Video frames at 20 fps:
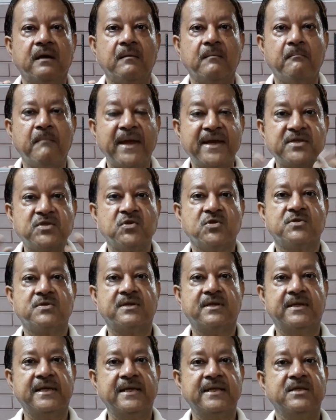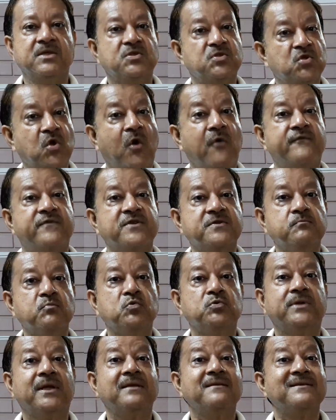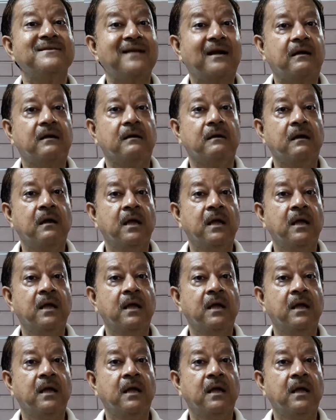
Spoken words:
makes your skin soft, smooth and supple.